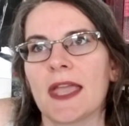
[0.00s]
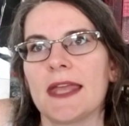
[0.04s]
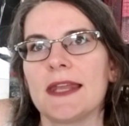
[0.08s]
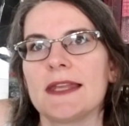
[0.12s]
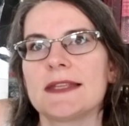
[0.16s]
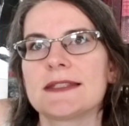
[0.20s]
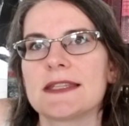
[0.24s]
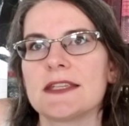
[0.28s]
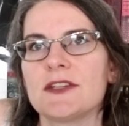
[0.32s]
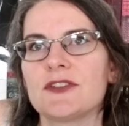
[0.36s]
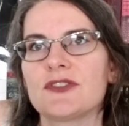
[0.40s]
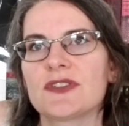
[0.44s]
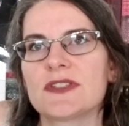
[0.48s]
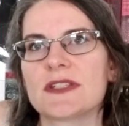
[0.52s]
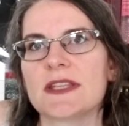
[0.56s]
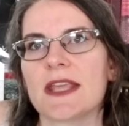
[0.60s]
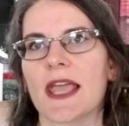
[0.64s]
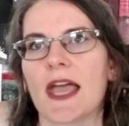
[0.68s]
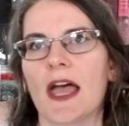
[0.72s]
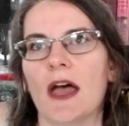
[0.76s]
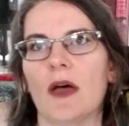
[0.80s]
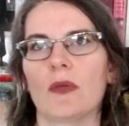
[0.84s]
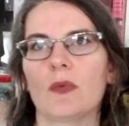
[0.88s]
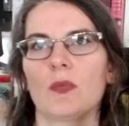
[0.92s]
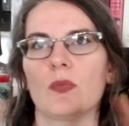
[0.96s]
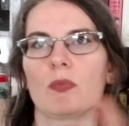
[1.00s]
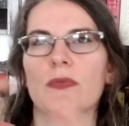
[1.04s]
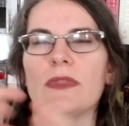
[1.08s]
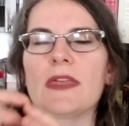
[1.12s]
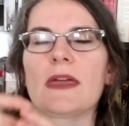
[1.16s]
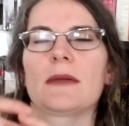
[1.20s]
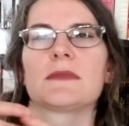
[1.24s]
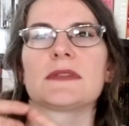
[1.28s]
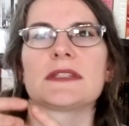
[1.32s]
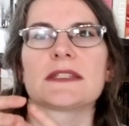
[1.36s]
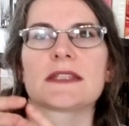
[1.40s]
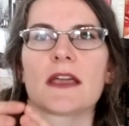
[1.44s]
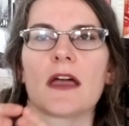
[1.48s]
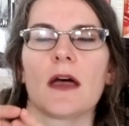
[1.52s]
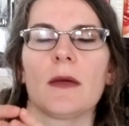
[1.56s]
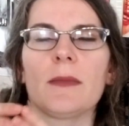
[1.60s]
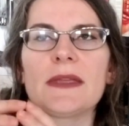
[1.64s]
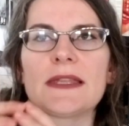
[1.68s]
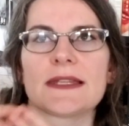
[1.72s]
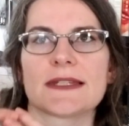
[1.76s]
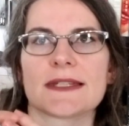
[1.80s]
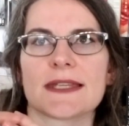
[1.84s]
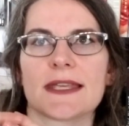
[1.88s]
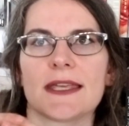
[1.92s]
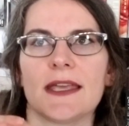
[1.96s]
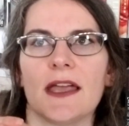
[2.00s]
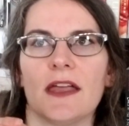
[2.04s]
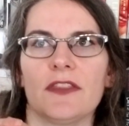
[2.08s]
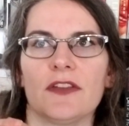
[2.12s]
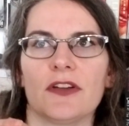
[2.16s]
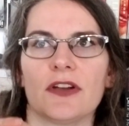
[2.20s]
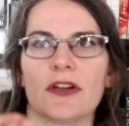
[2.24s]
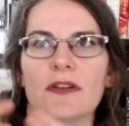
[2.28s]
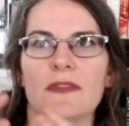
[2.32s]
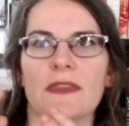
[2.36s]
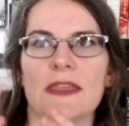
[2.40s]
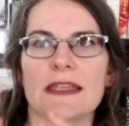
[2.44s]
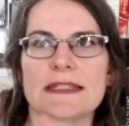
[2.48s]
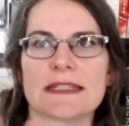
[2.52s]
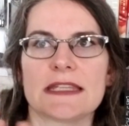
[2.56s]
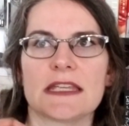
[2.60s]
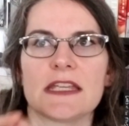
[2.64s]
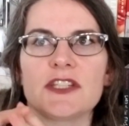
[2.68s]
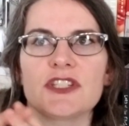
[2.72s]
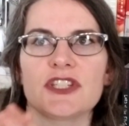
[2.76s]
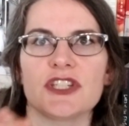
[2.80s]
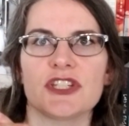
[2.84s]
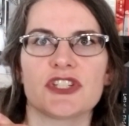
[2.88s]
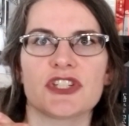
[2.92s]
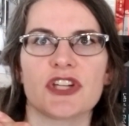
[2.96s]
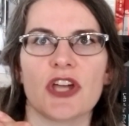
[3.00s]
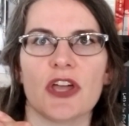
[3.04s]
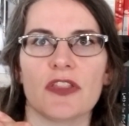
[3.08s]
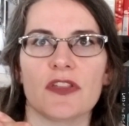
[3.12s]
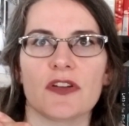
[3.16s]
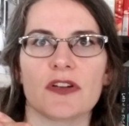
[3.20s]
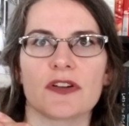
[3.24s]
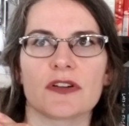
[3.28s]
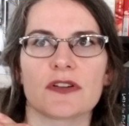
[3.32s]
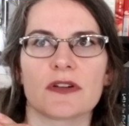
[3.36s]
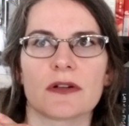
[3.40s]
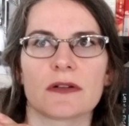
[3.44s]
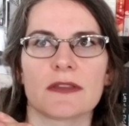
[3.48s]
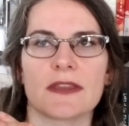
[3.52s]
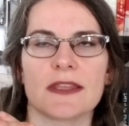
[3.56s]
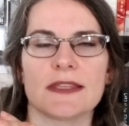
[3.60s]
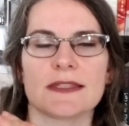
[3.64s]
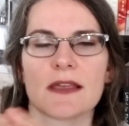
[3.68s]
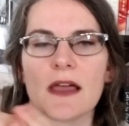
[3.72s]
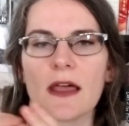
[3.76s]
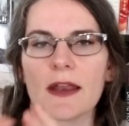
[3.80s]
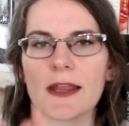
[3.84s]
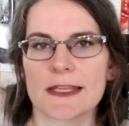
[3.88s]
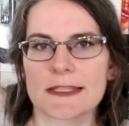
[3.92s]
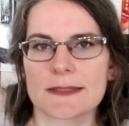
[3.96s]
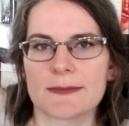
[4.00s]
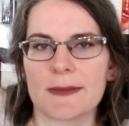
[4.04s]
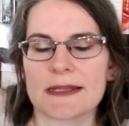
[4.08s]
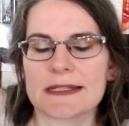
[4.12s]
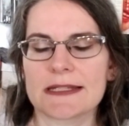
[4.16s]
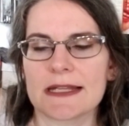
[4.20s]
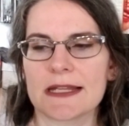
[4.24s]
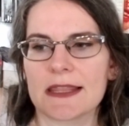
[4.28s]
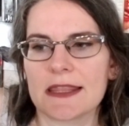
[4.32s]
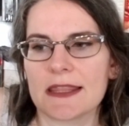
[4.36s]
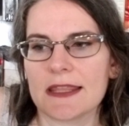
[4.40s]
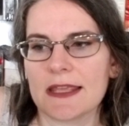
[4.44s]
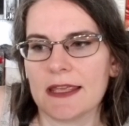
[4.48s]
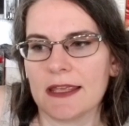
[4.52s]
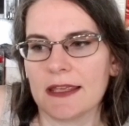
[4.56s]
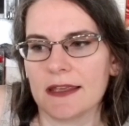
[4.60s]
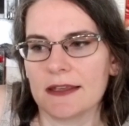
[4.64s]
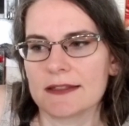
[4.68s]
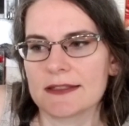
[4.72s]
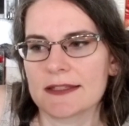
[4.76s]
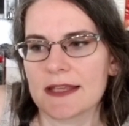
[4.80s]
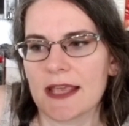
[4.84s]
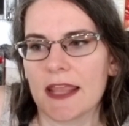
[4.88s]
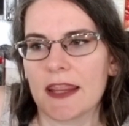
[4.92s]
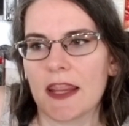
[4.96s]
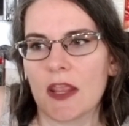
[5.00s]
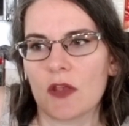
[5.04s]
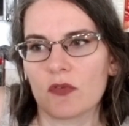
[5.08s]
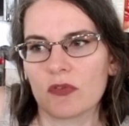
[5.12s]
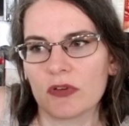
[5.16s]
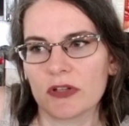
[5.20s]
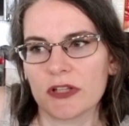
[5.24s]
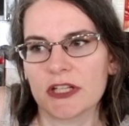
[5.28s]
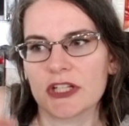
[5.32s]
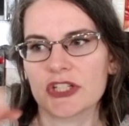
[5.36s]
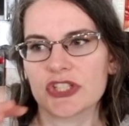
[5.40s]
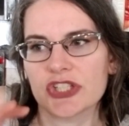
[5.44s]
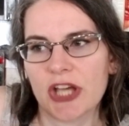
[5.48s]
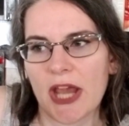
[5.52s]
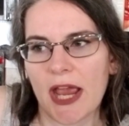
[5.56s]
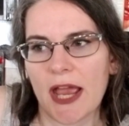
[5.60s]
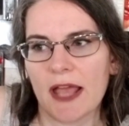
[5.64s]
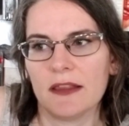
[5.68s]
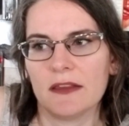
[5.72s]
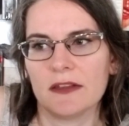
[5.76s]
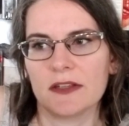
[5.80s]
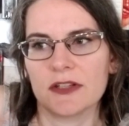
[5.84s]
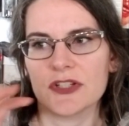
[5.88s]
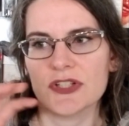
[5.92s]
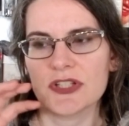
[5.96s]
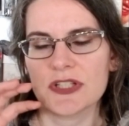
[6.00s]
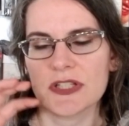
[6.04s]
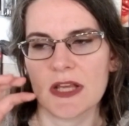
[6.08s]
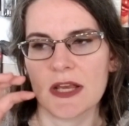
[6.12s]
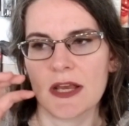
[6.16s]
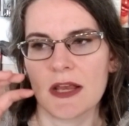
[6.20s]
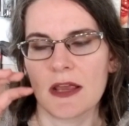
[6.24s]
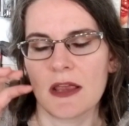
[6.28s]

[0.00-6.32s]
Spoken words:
and it's interesting how them coming together, they teach each other these unexpected things, and they really challenge